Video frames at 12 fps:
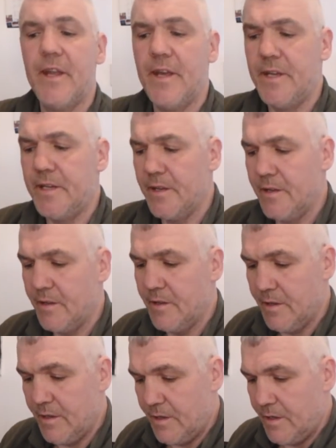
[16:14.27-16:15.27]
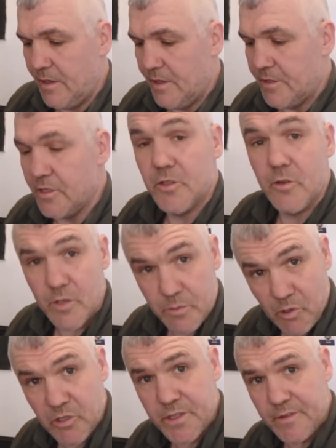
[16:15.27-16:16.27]
I need to do a
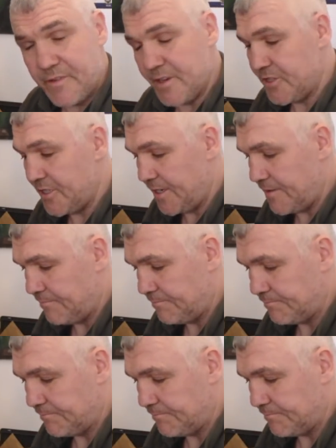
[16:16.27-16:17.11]
spot of fishing.